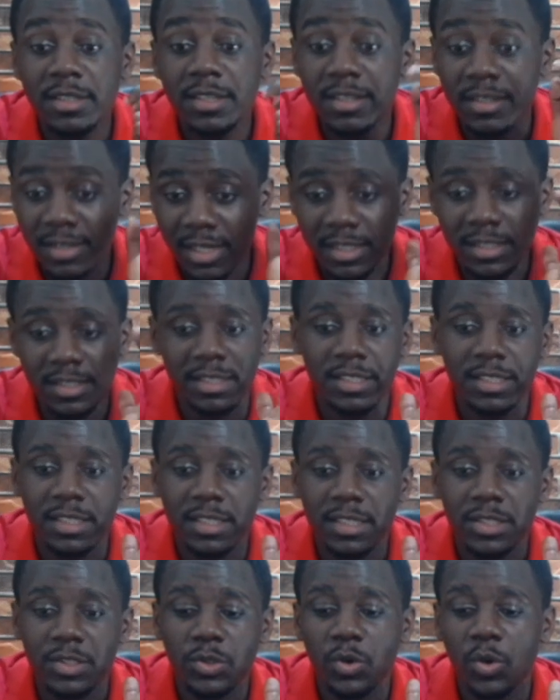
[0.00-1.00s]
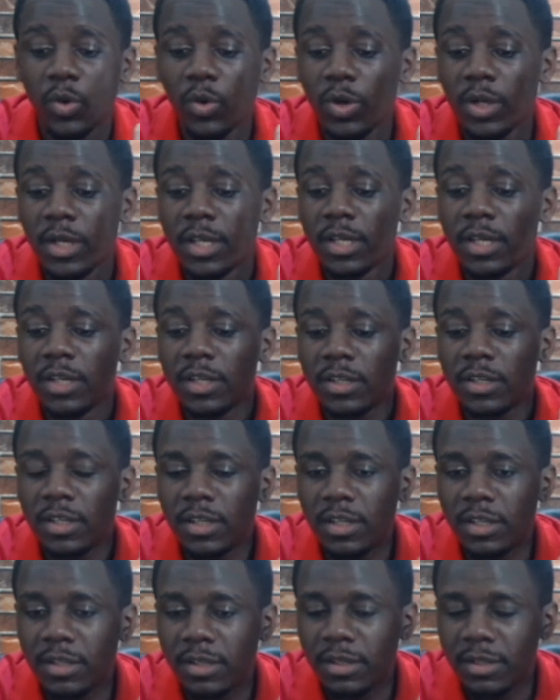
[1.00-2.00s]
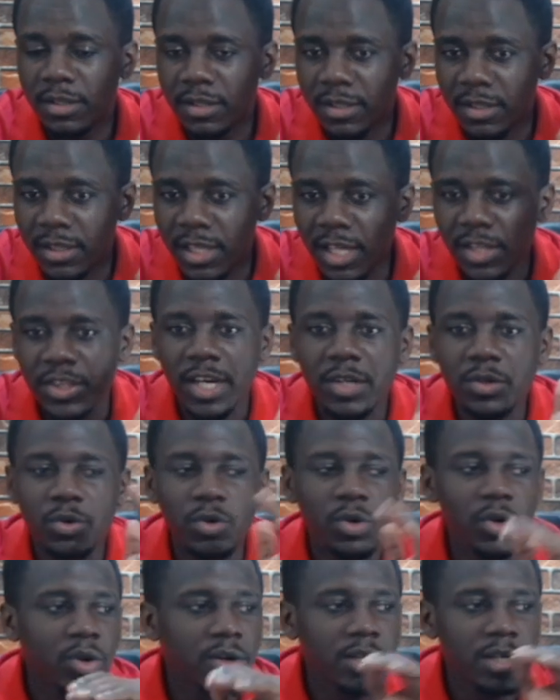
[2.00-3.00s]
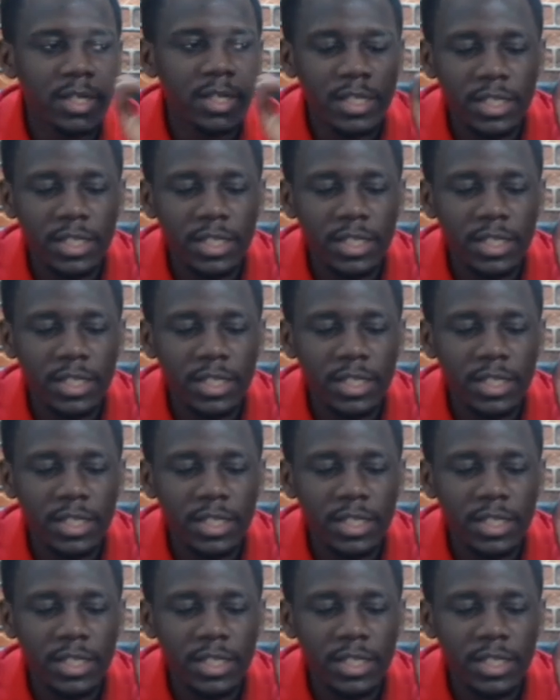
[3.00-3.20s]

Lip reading: That's it. So the third goal,